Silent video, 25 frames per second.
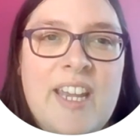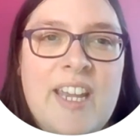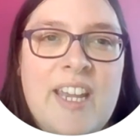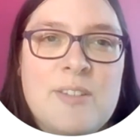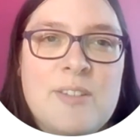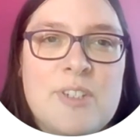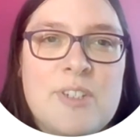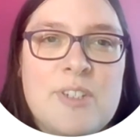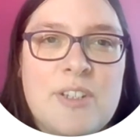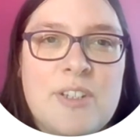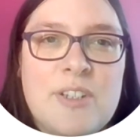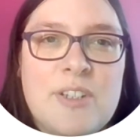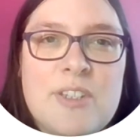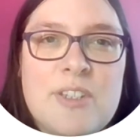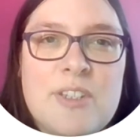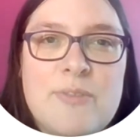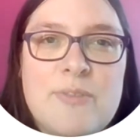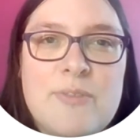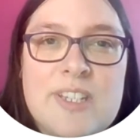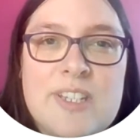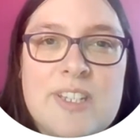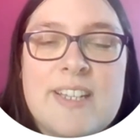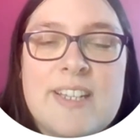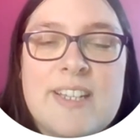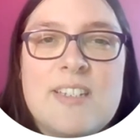And as a result of the
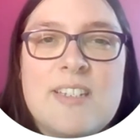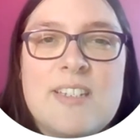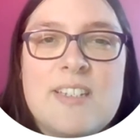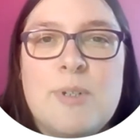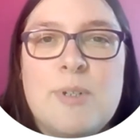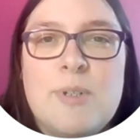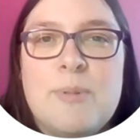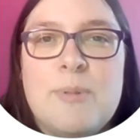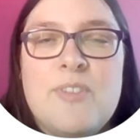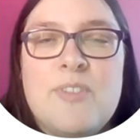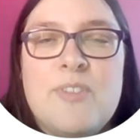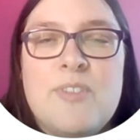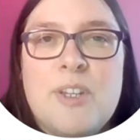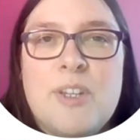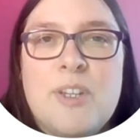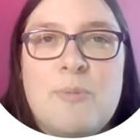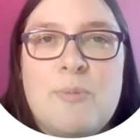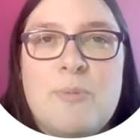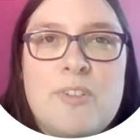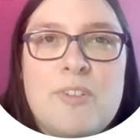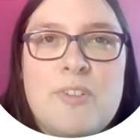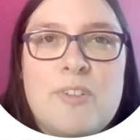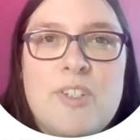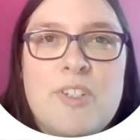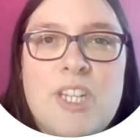fantastic work we've done,
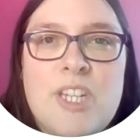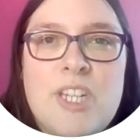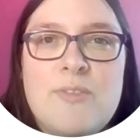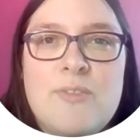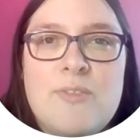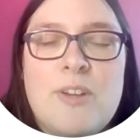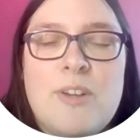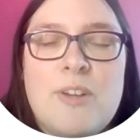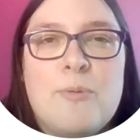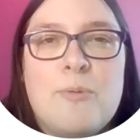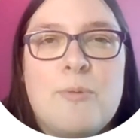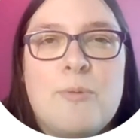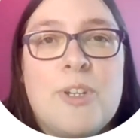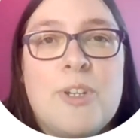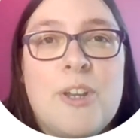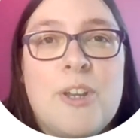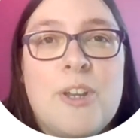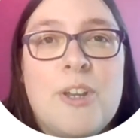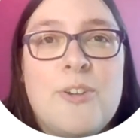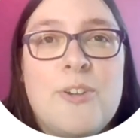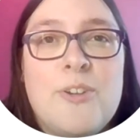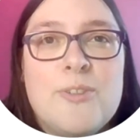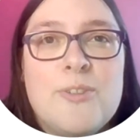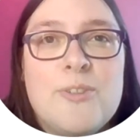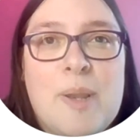we've achieved over
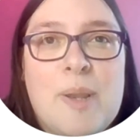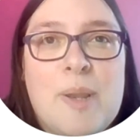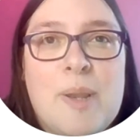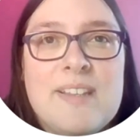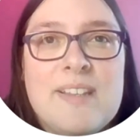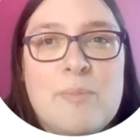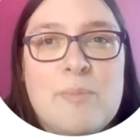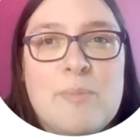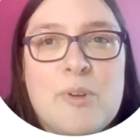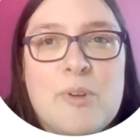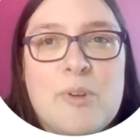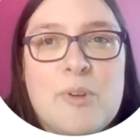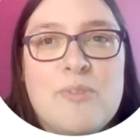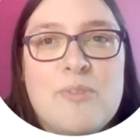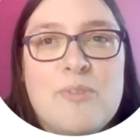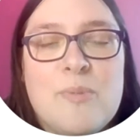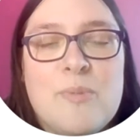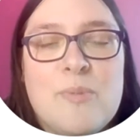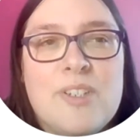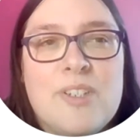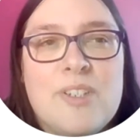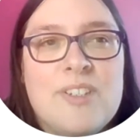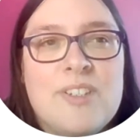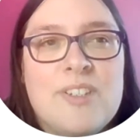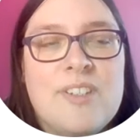100 place
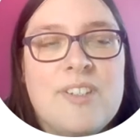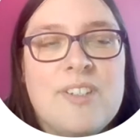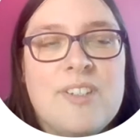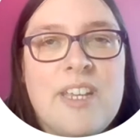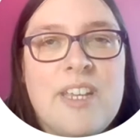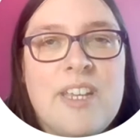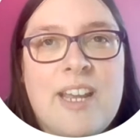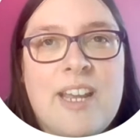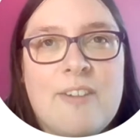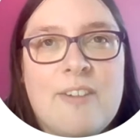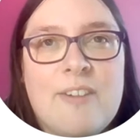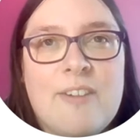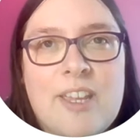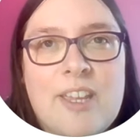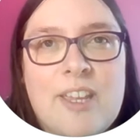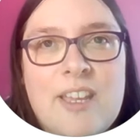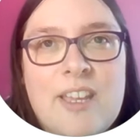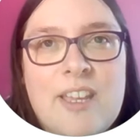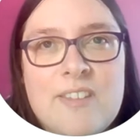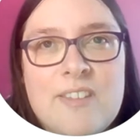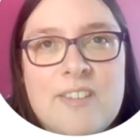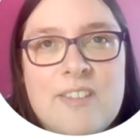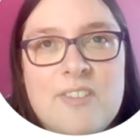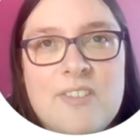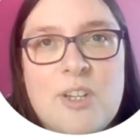improvement in our
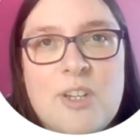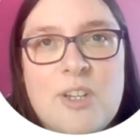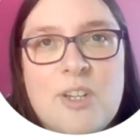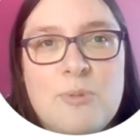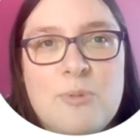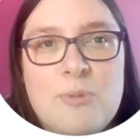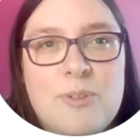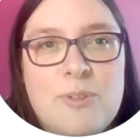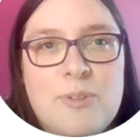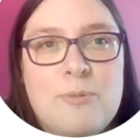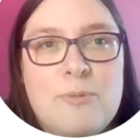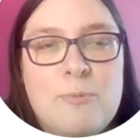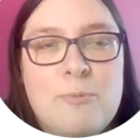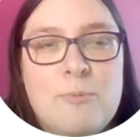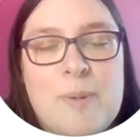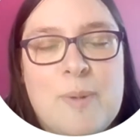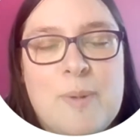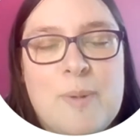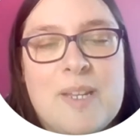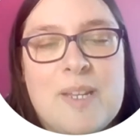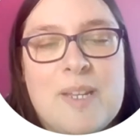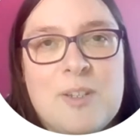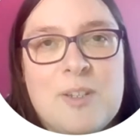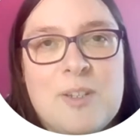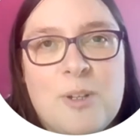ranking in the Stonewall
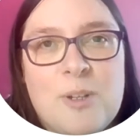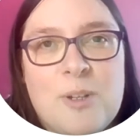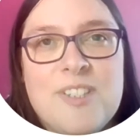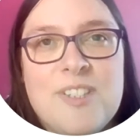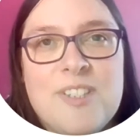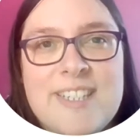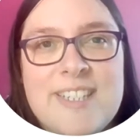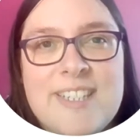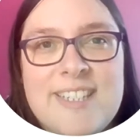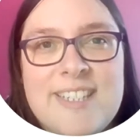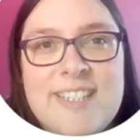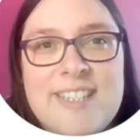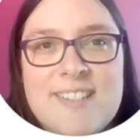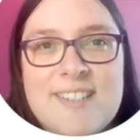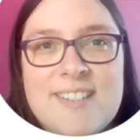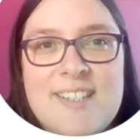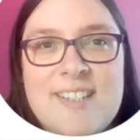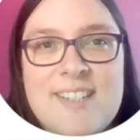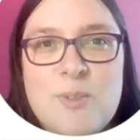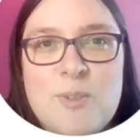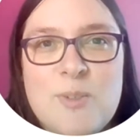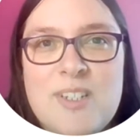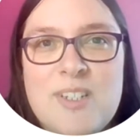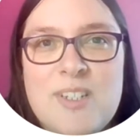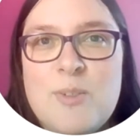Workplace Equality Index
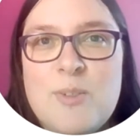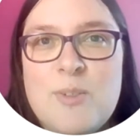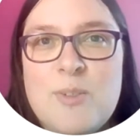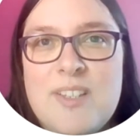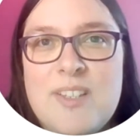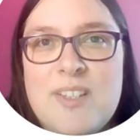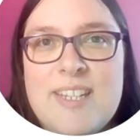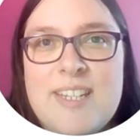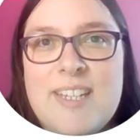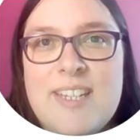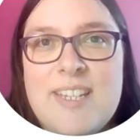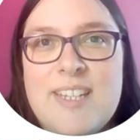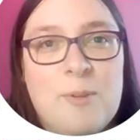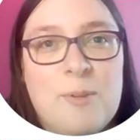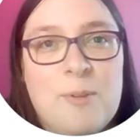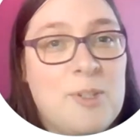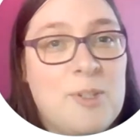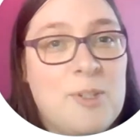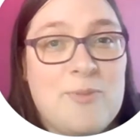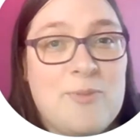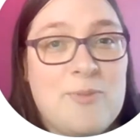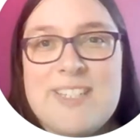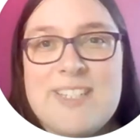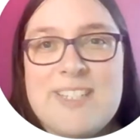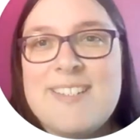in 2020, which
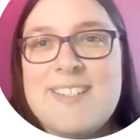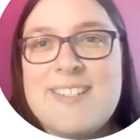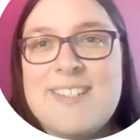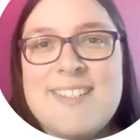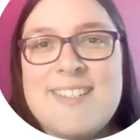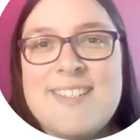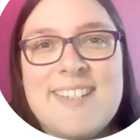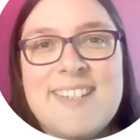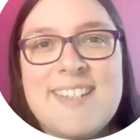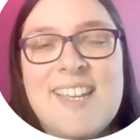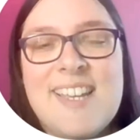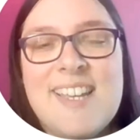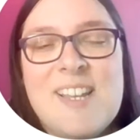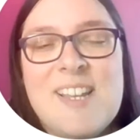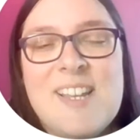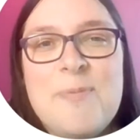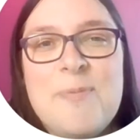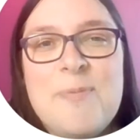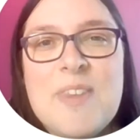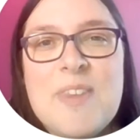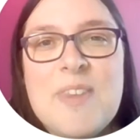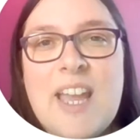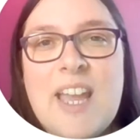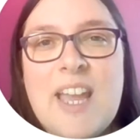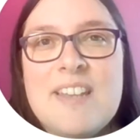is fantastic.
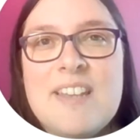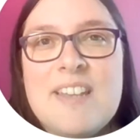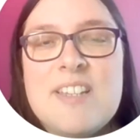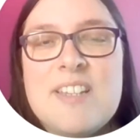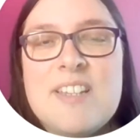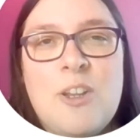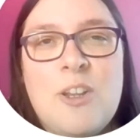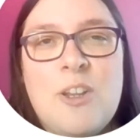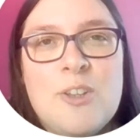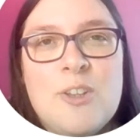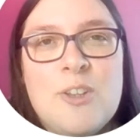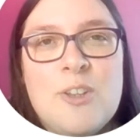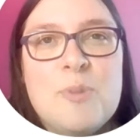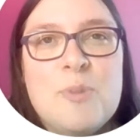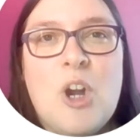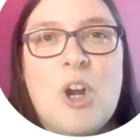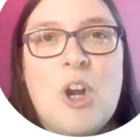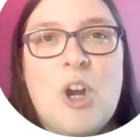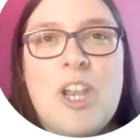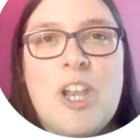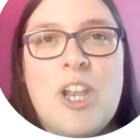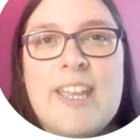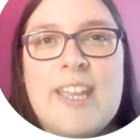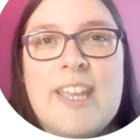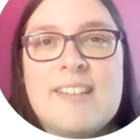And lots more
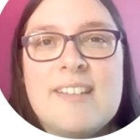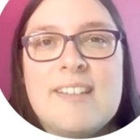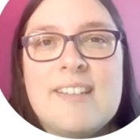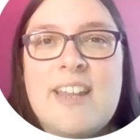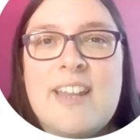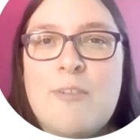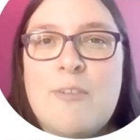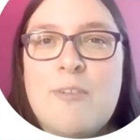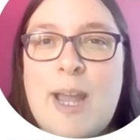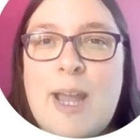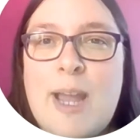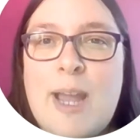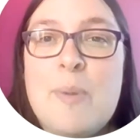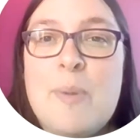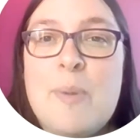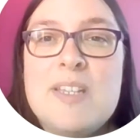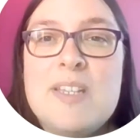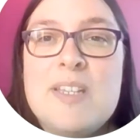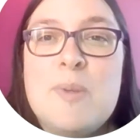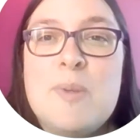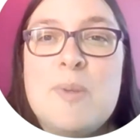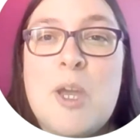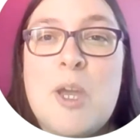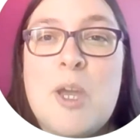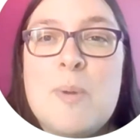colleagues are now happy
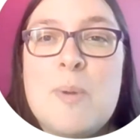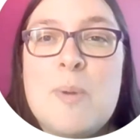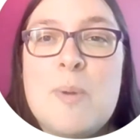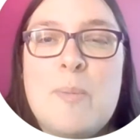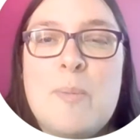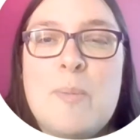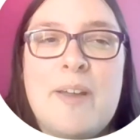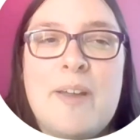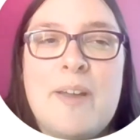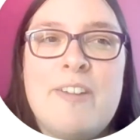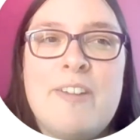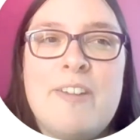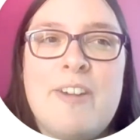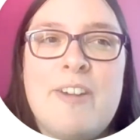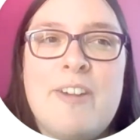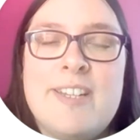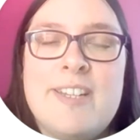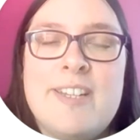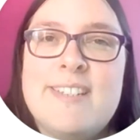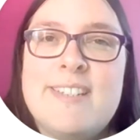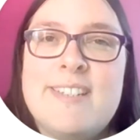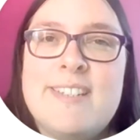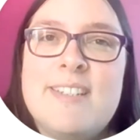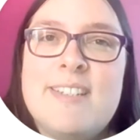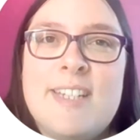to be open about their
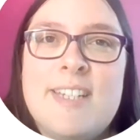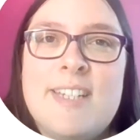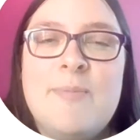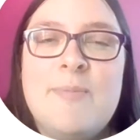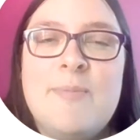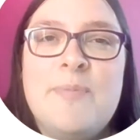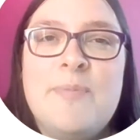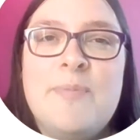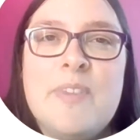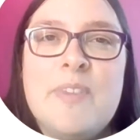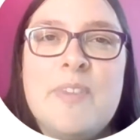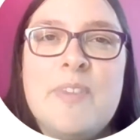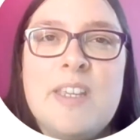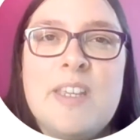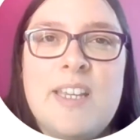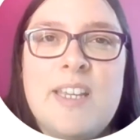identity.